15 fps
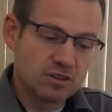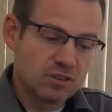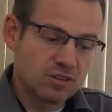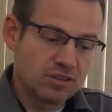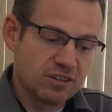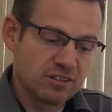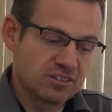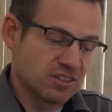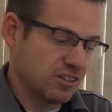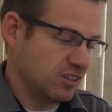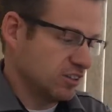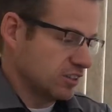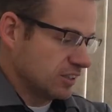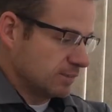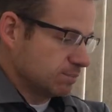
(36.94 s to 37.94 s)
It's
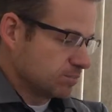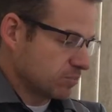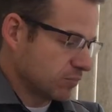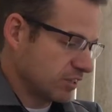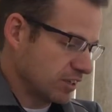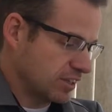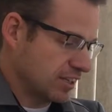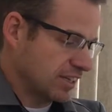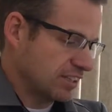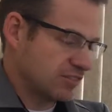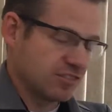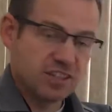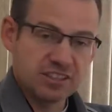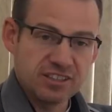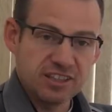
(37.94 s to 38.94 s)
called, I guess I
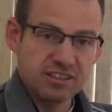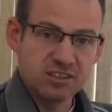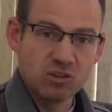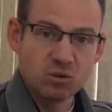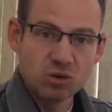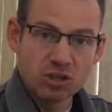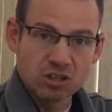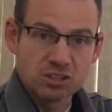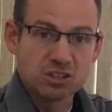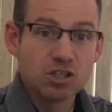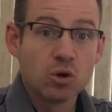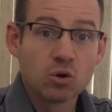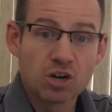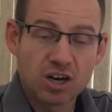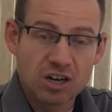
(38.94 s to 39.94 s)
forgot how
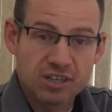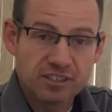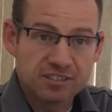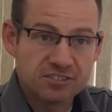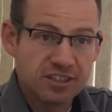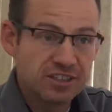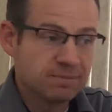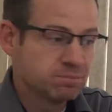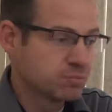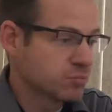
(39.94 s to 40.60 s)
go cards, right?